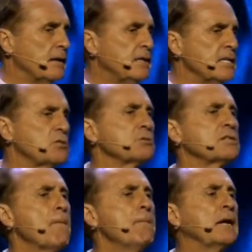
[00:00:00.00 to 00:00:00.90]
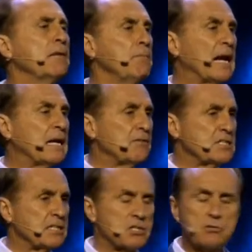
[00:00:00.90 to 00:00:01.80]
And this was a
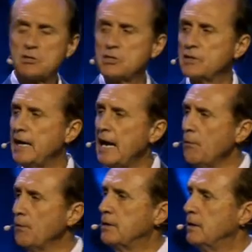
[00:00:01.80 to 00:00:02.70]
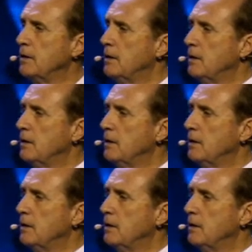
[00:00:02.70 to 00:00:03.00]
magnificent structure that Herod